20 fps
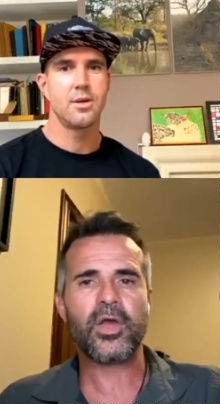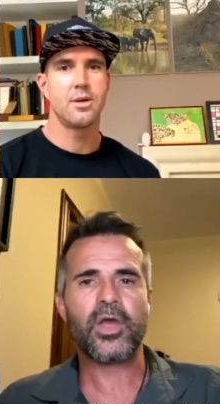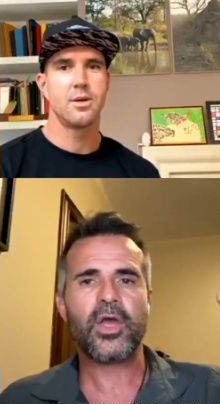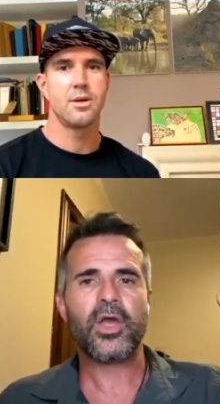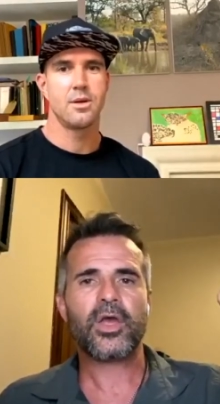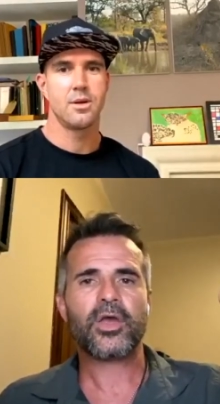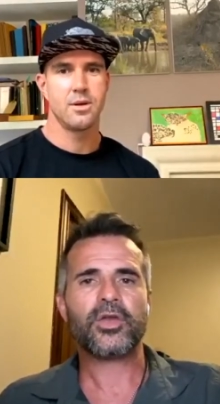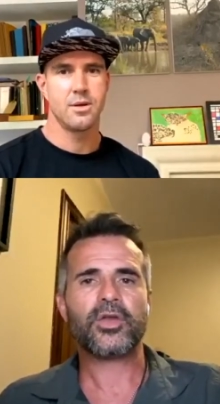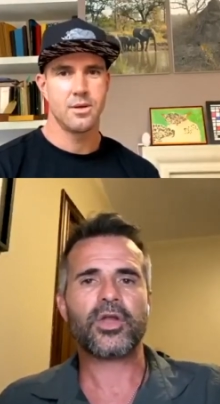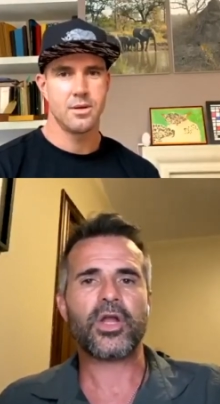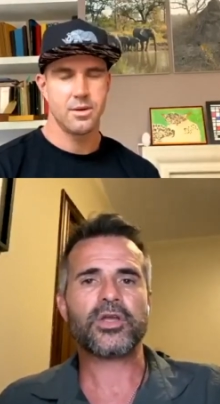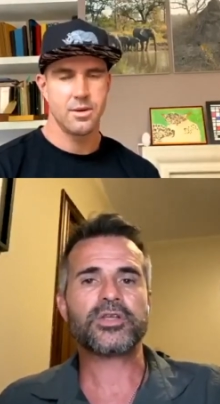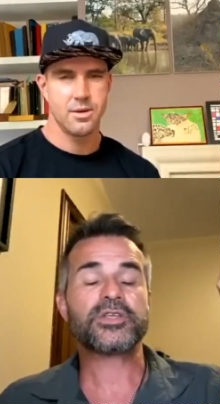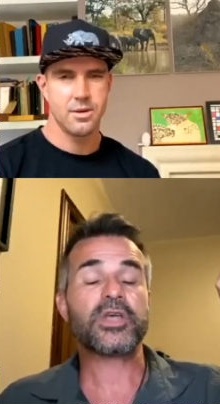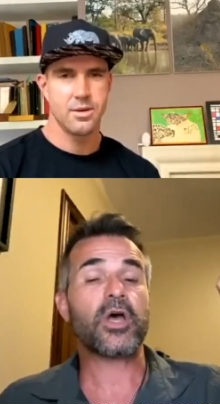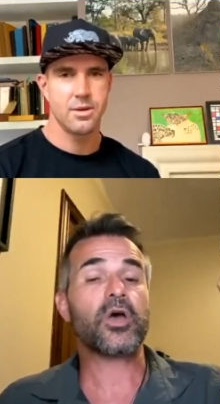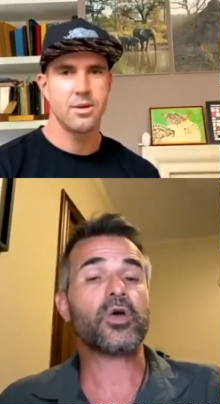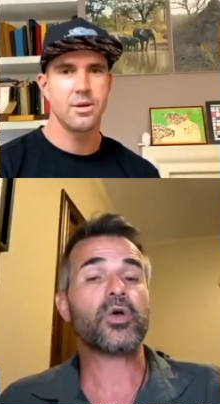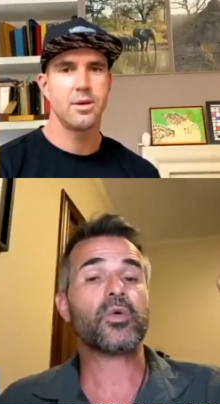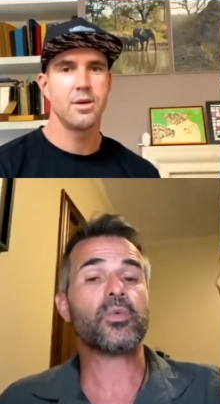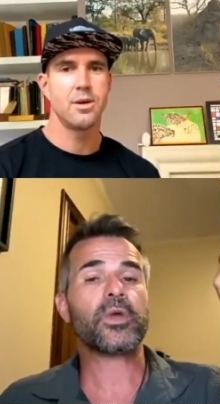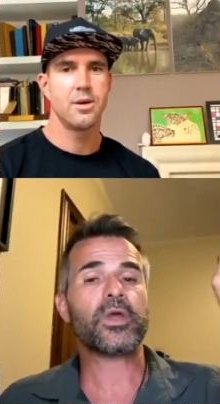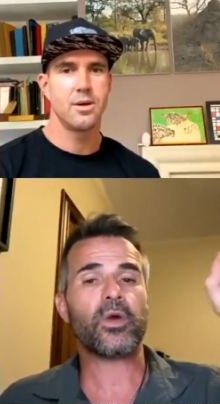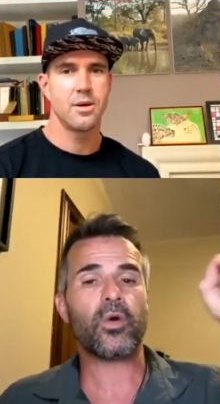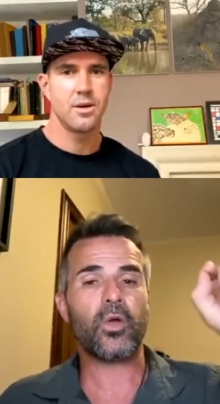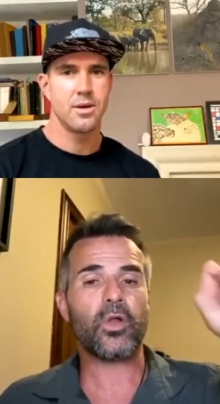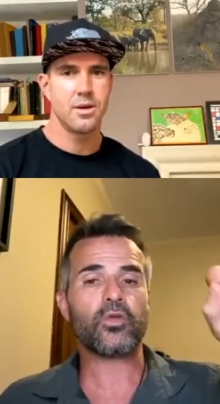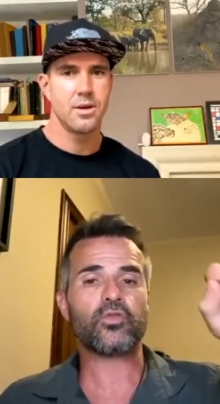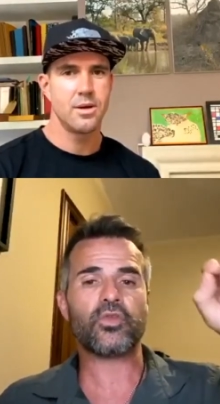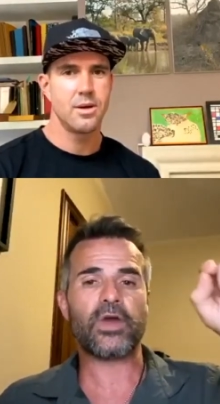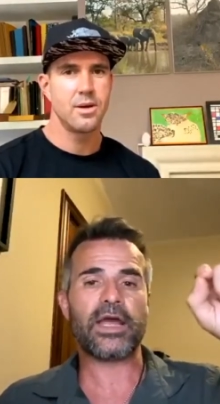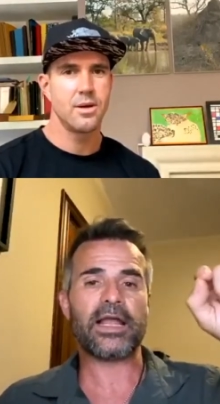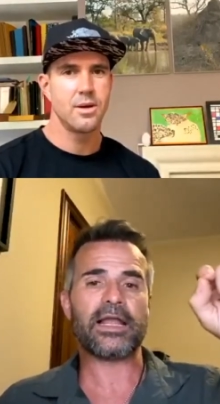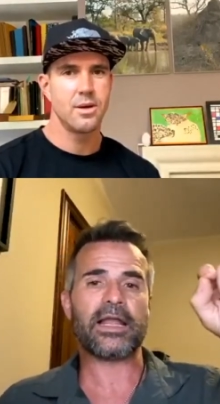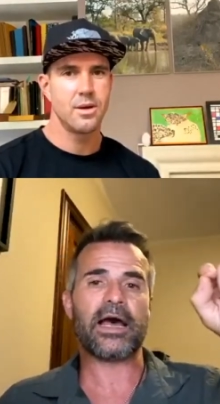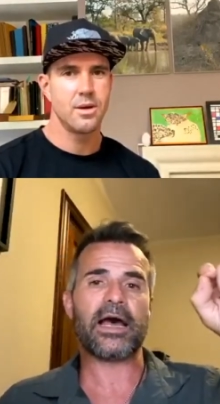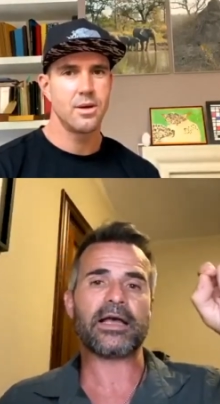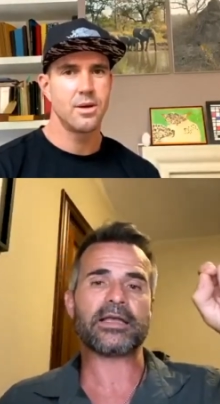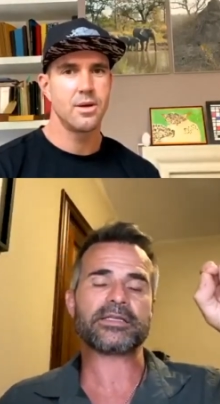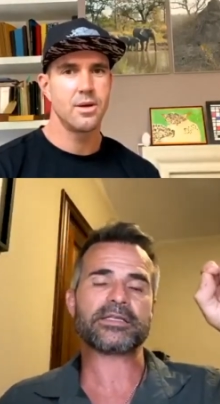Speaker 1: You know, so we all
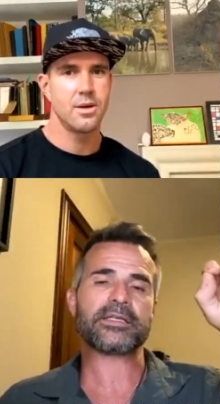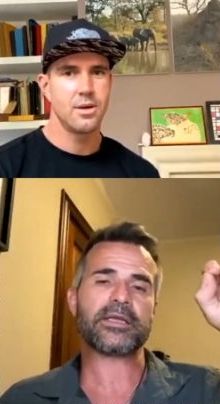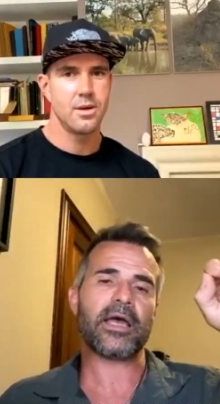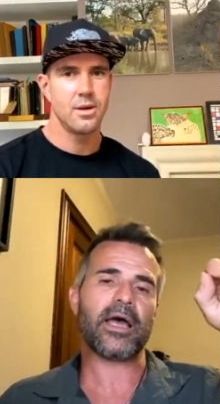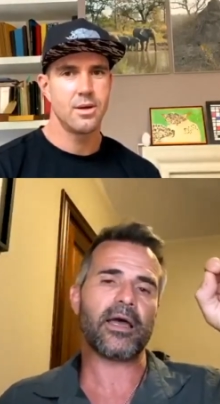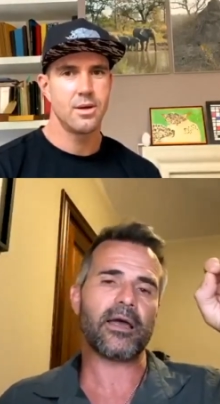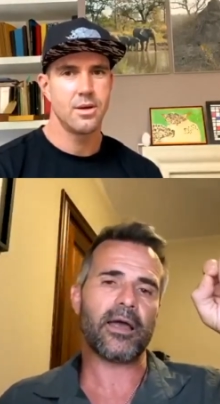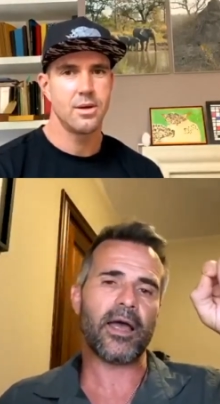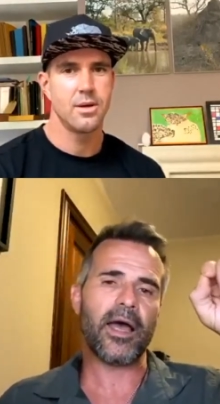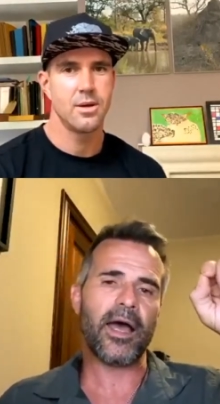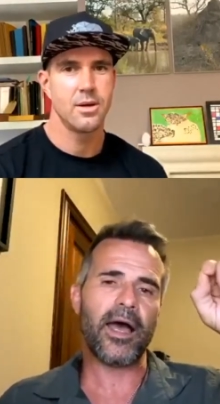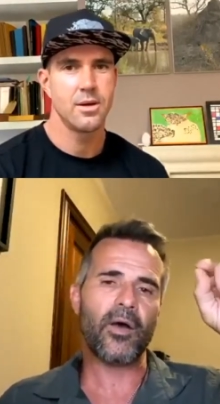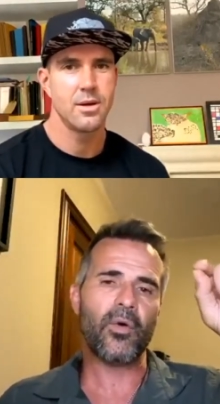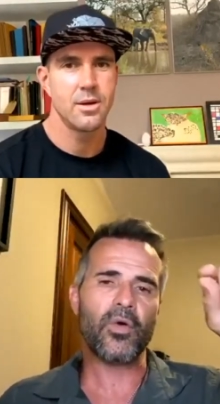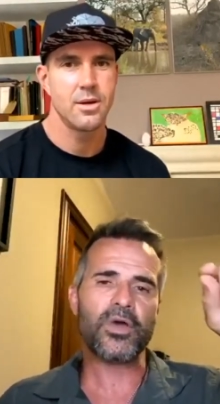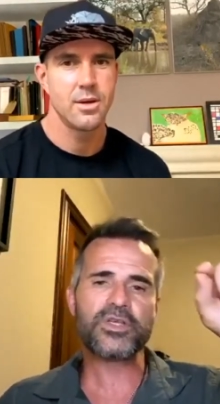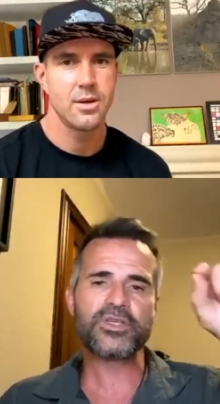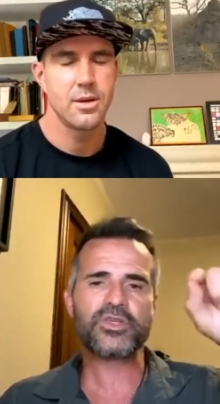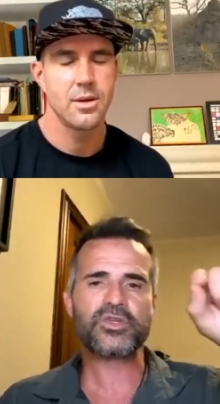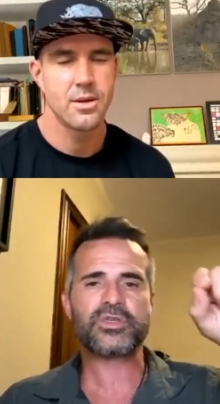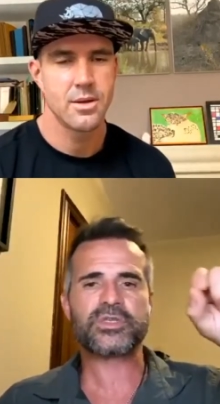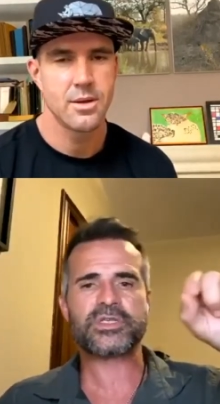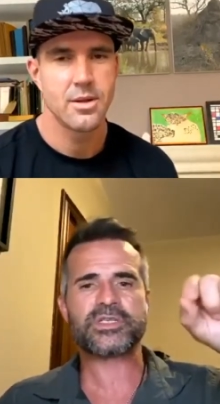realize. I always use this